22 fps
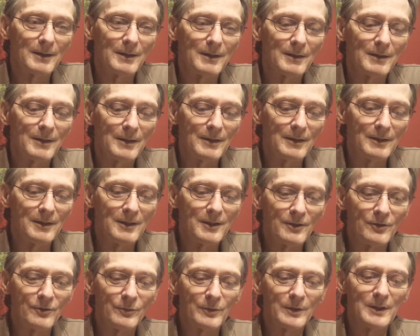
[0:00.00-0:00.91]

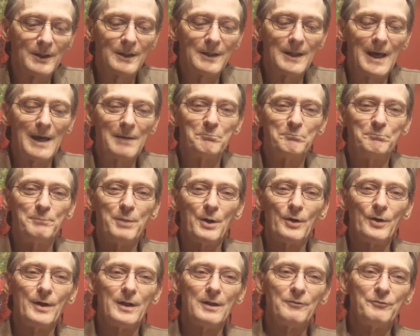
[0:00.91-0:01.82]
literally that
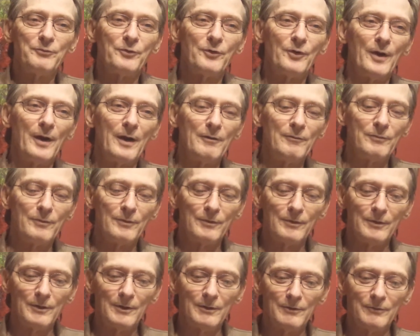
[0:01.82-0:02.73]
burning
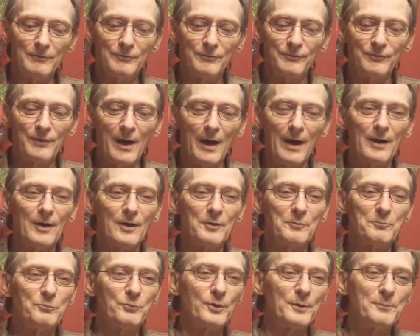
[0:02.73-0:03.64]
forever fire
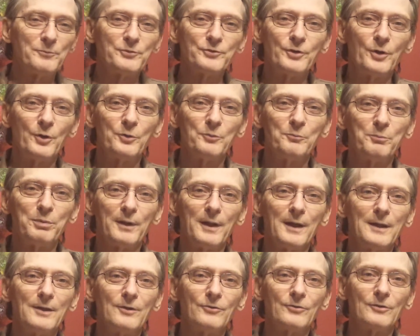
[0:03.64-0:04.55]
and brimstone
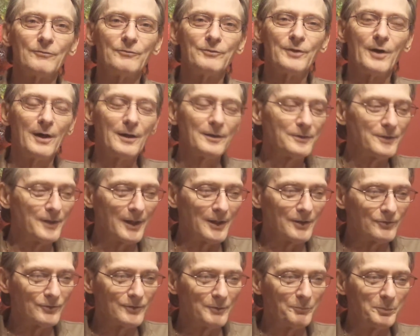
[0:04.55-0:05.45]
place of
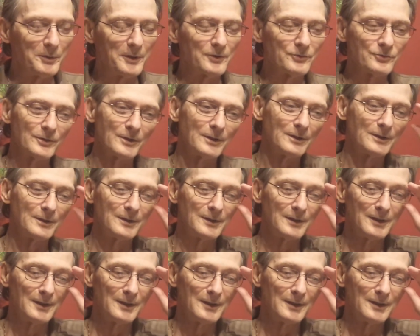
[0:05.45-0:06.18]
Dante's depiction,